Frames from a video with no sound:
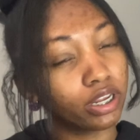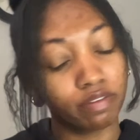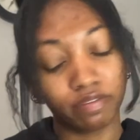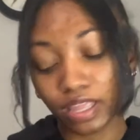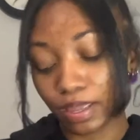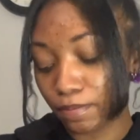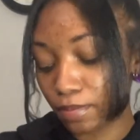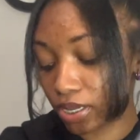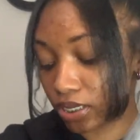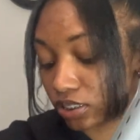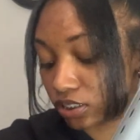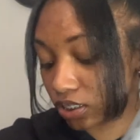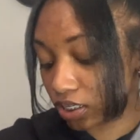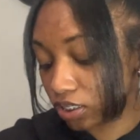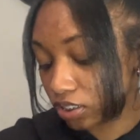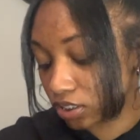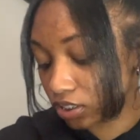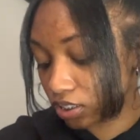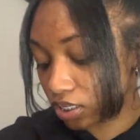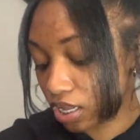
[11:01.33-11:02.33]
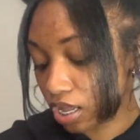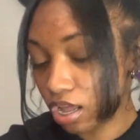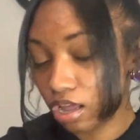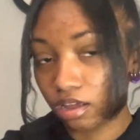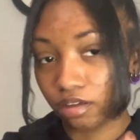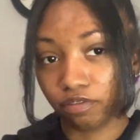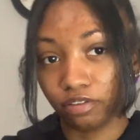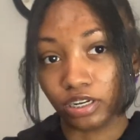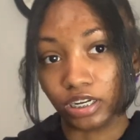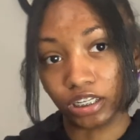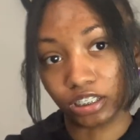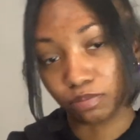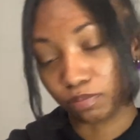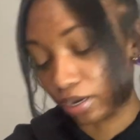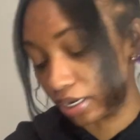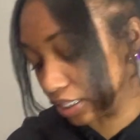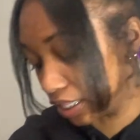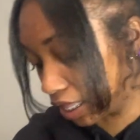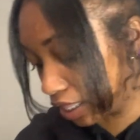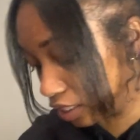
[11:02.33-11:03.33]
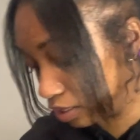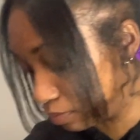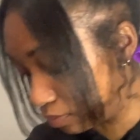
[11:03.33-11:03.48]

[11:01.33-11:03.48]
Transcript: if that makes sense. I'm gonna explain that in a